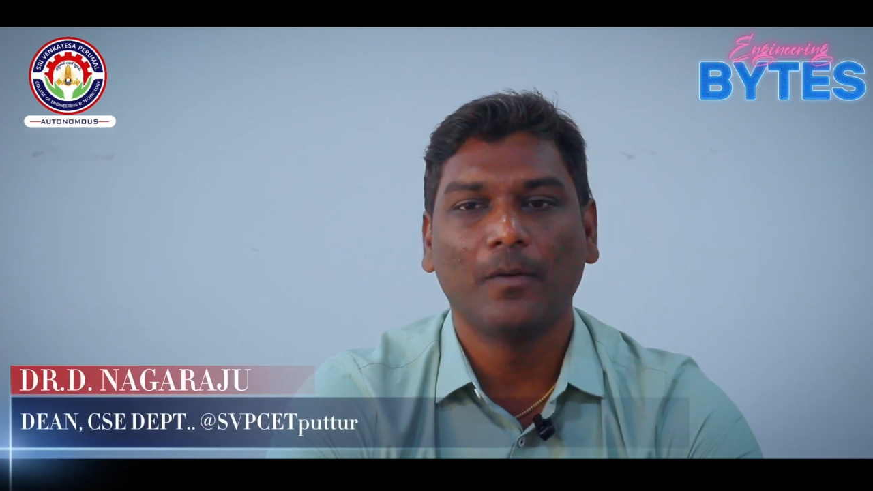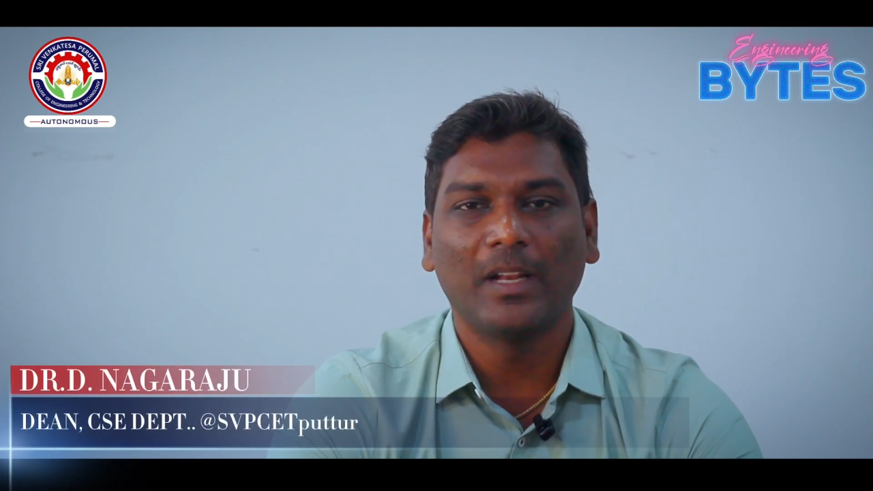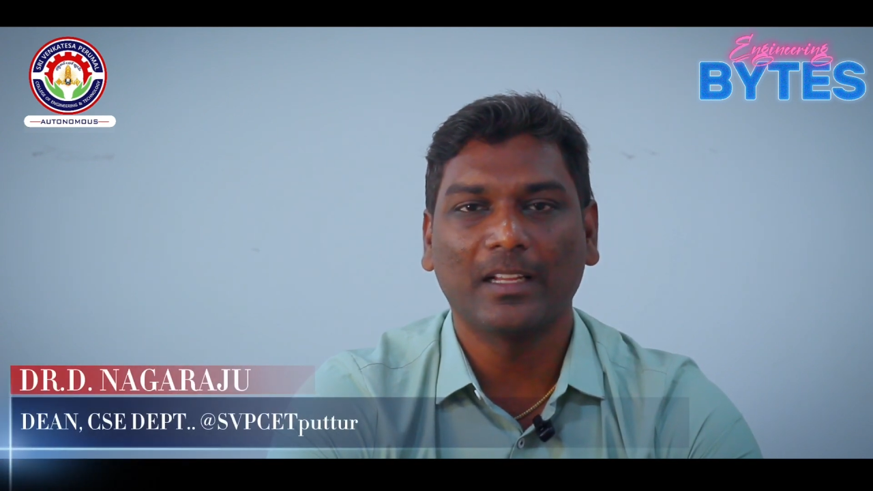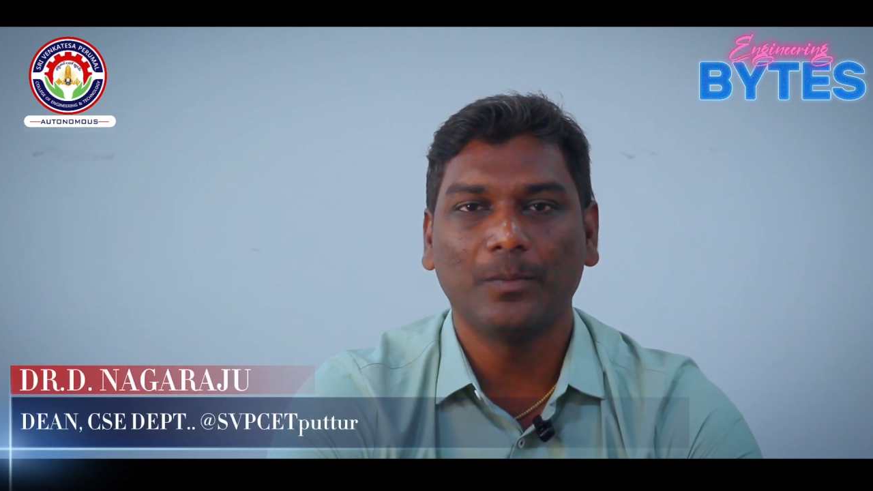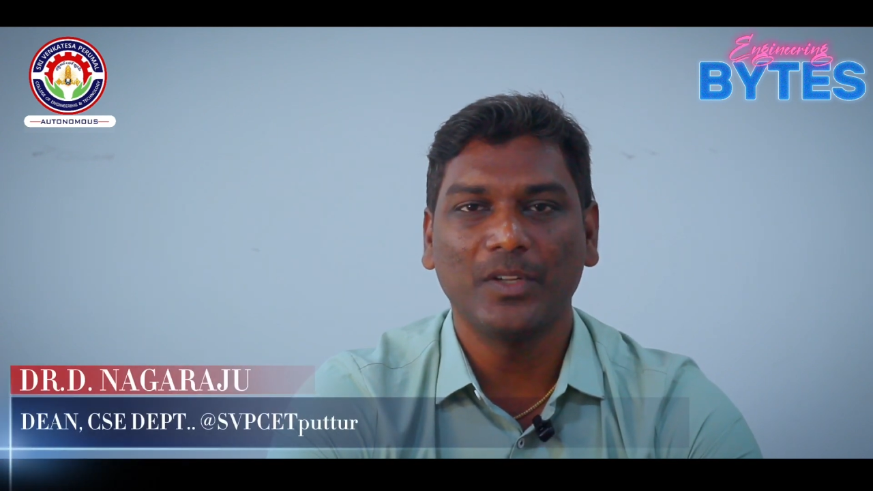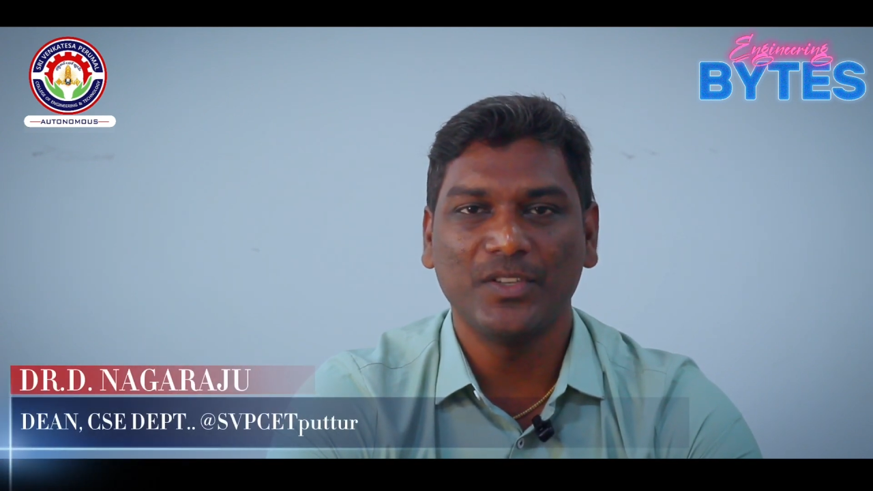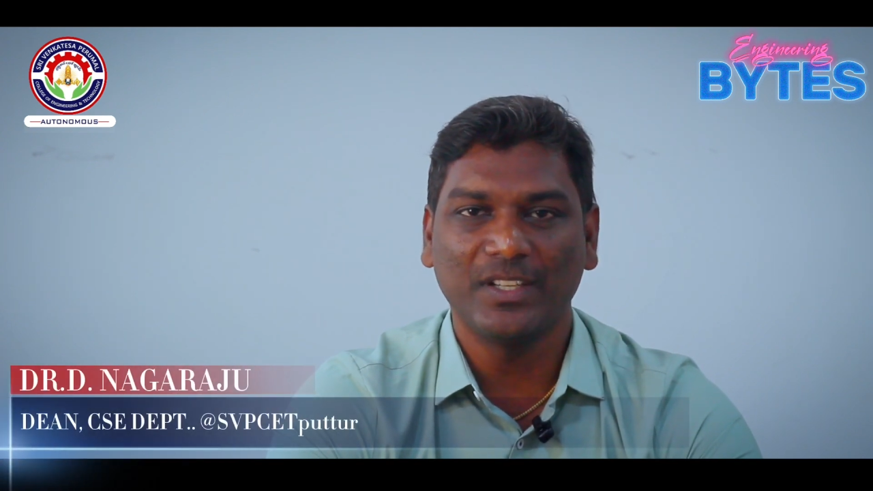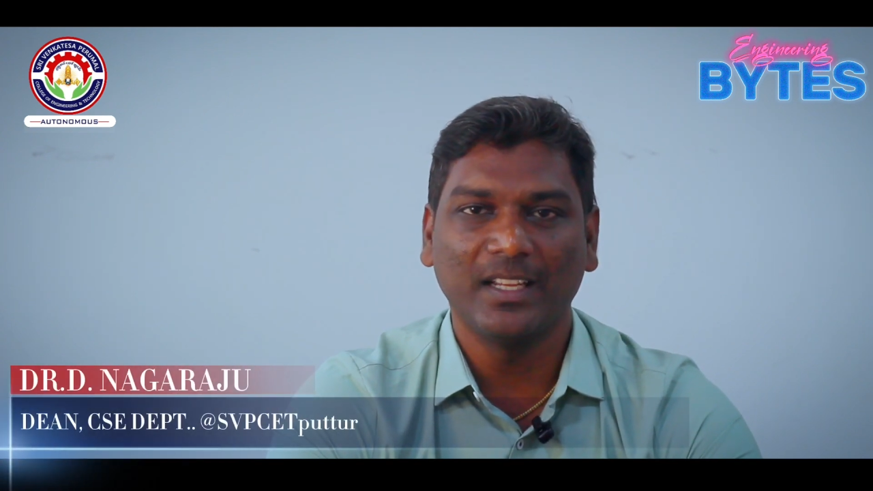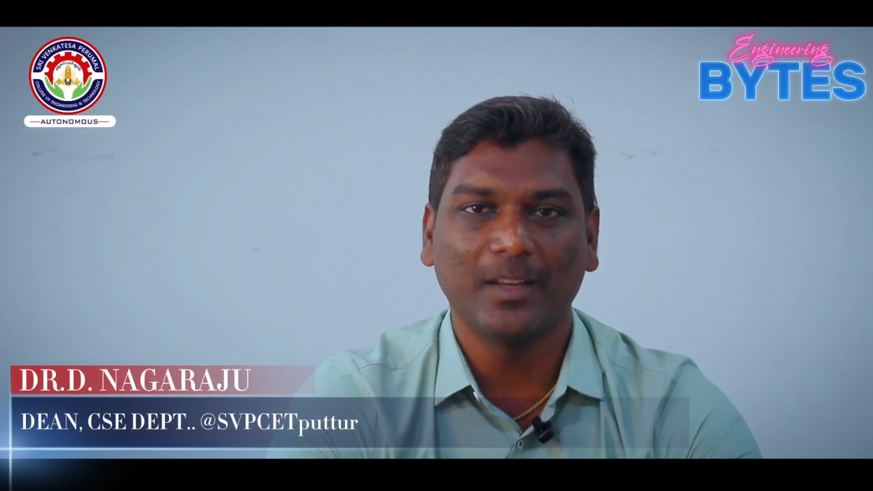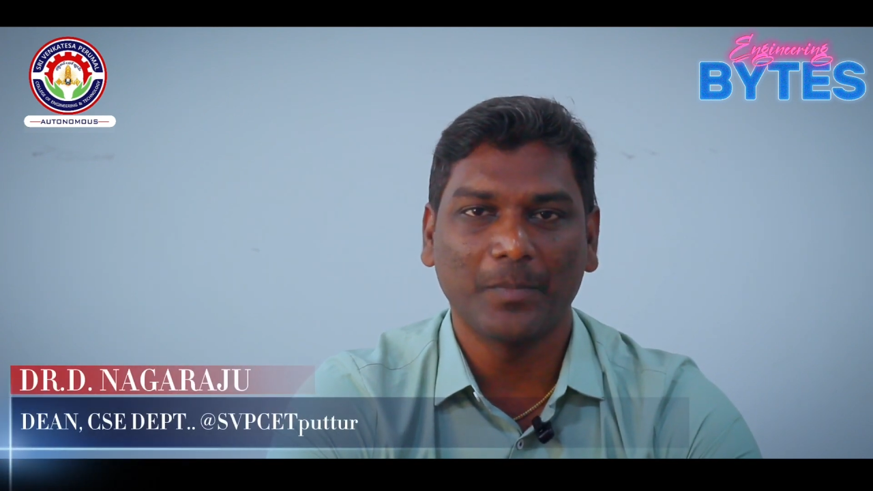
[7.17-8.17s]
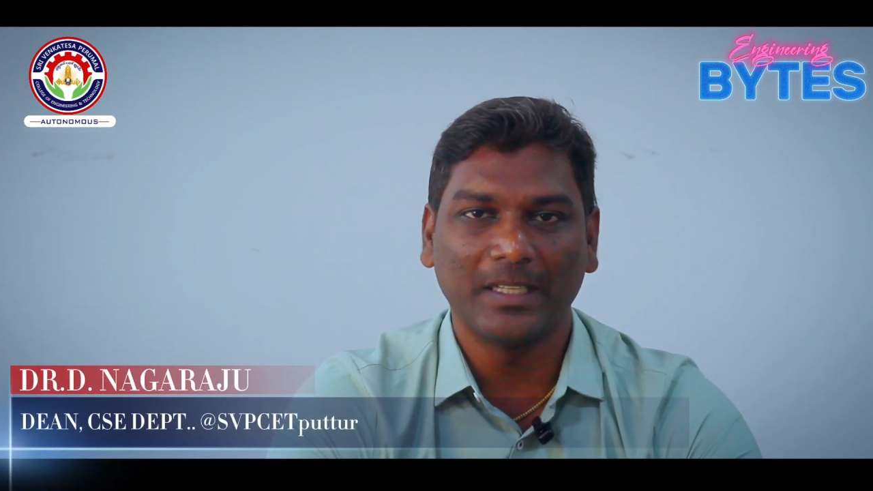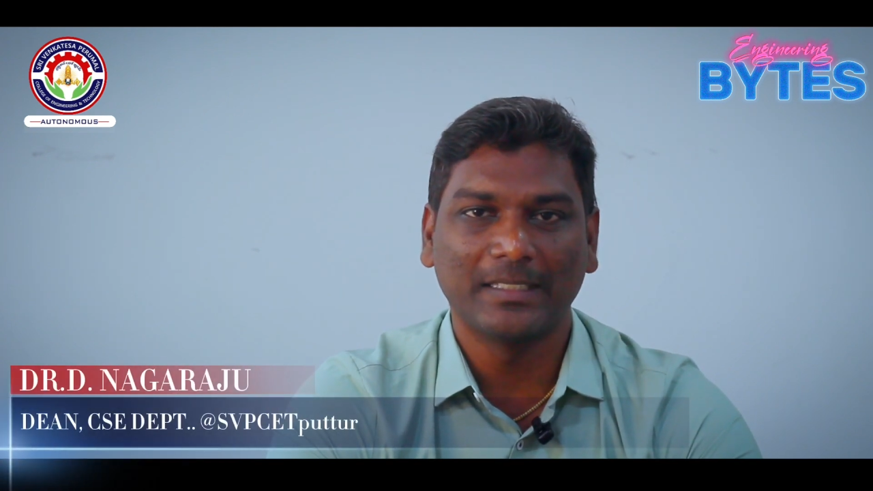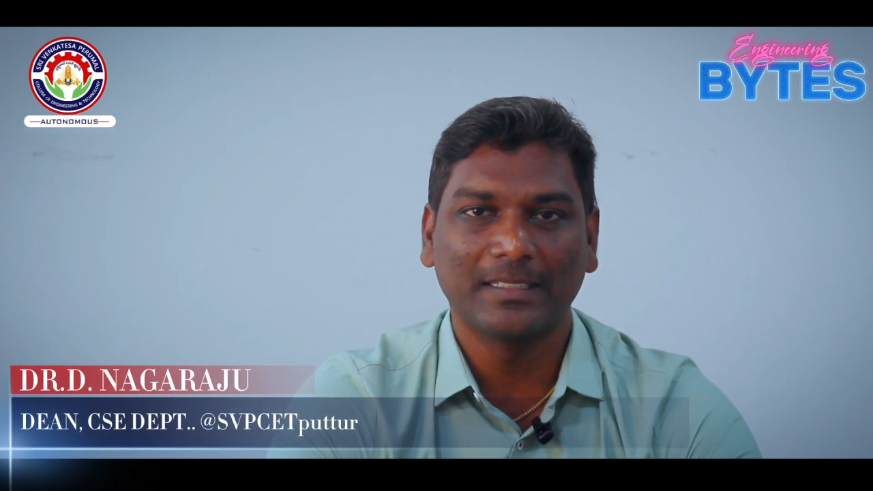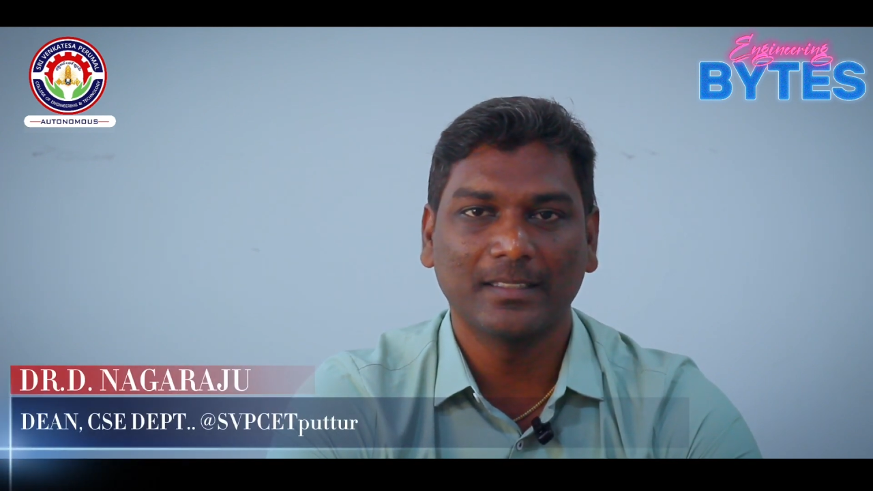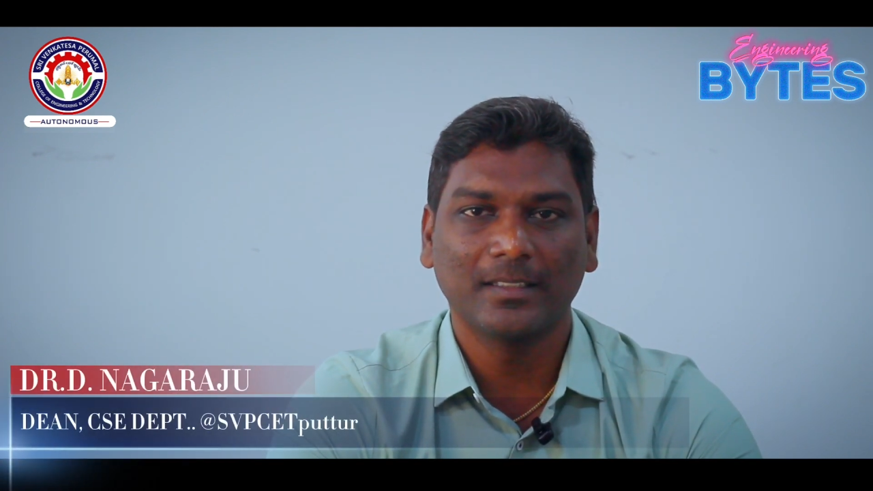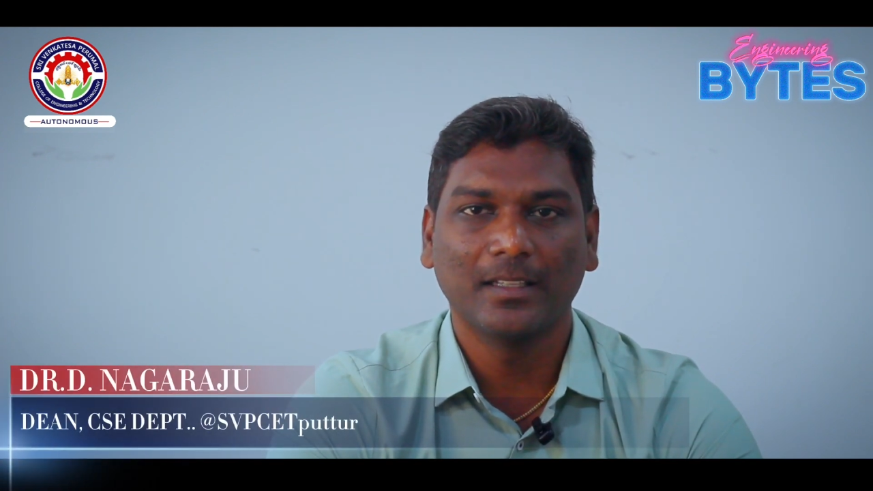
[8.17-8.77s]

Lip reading: Welcome to Engineering Bytes.